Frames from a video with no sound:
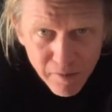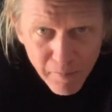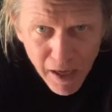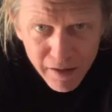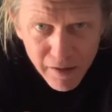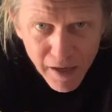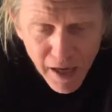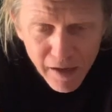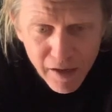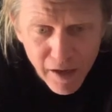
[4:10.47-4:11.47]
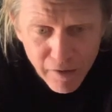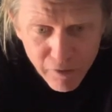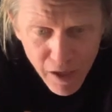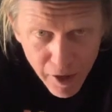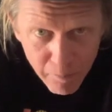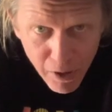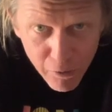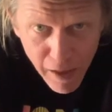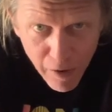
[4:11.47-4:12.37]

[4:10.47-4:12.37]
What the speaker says: make the neck, if you got a bow that